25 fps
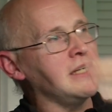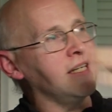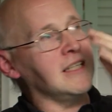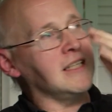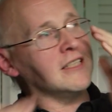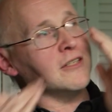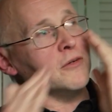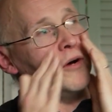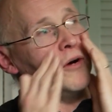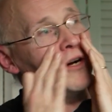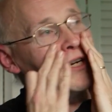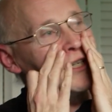
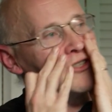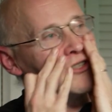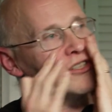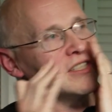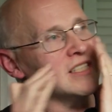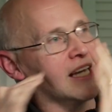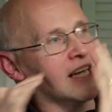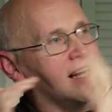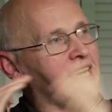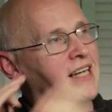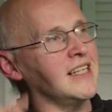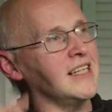quite
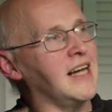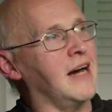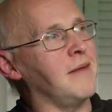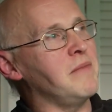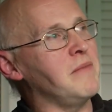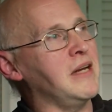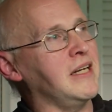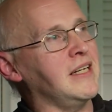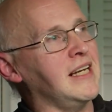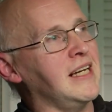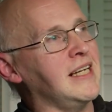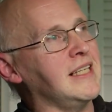interesting.
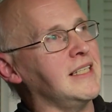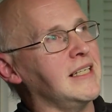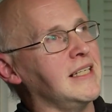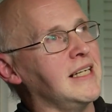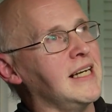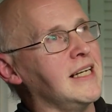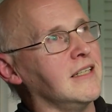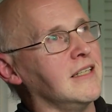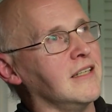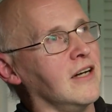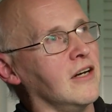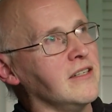
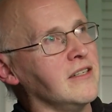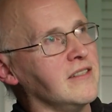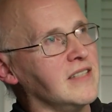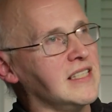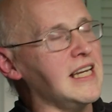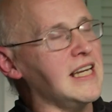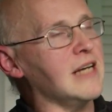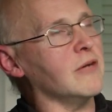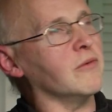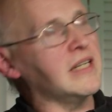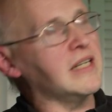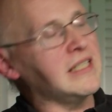It kind of
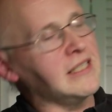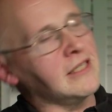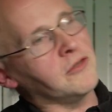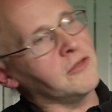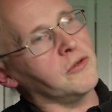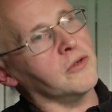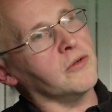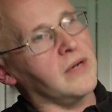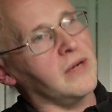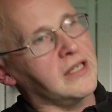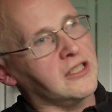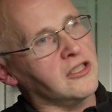segues into
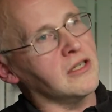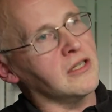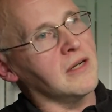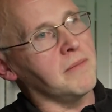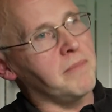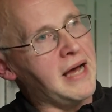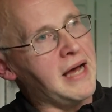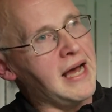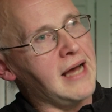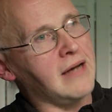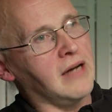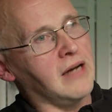a question
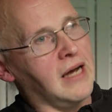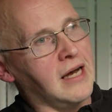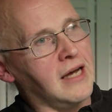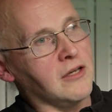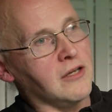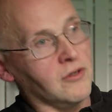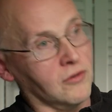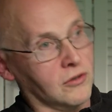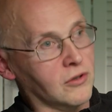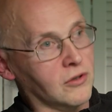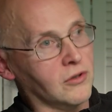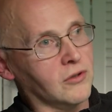about
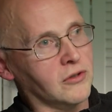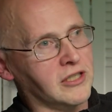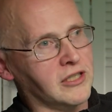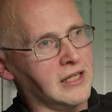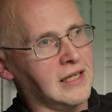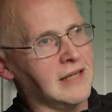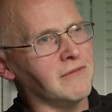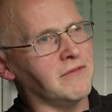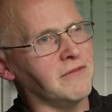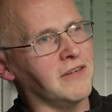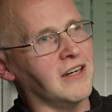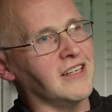your
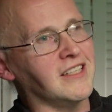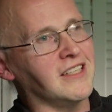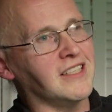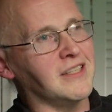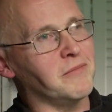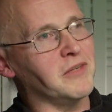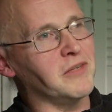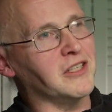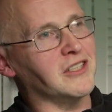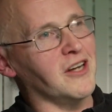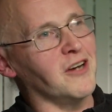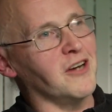Cordially
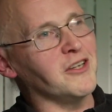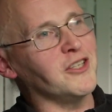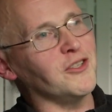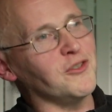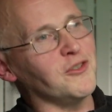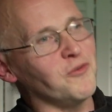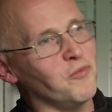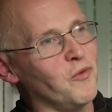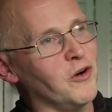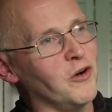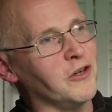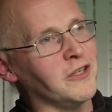Invited, because I
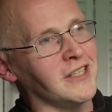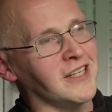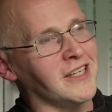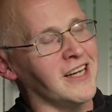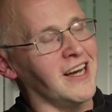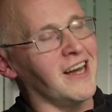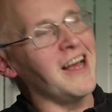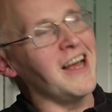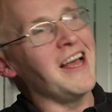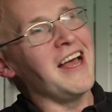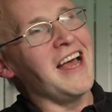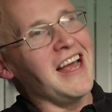just
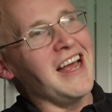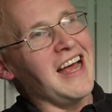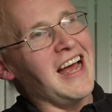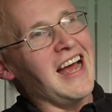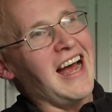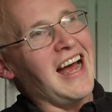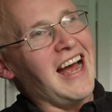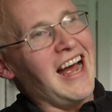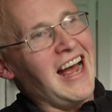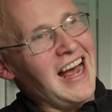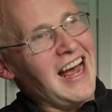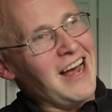wonder
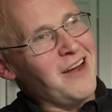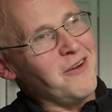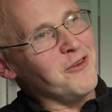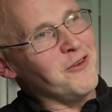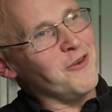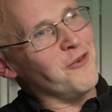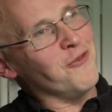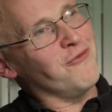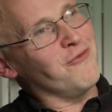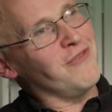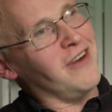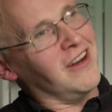how
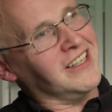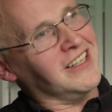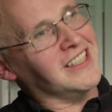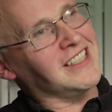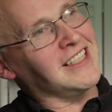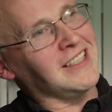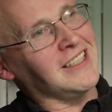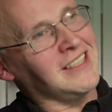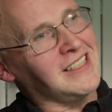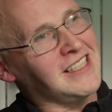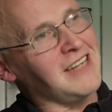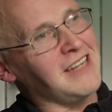your
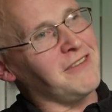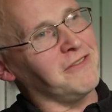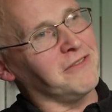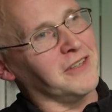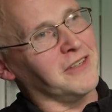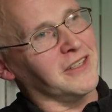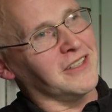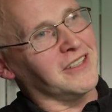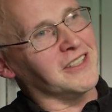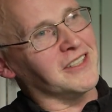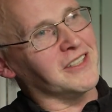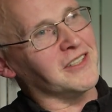writing
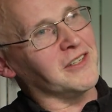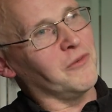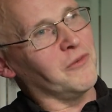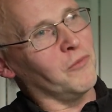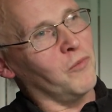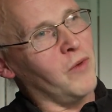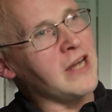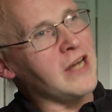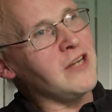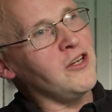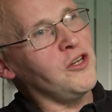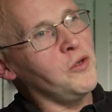differs
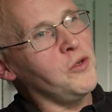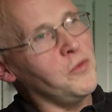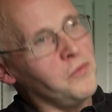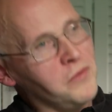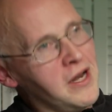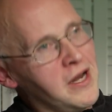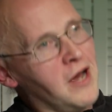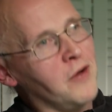when you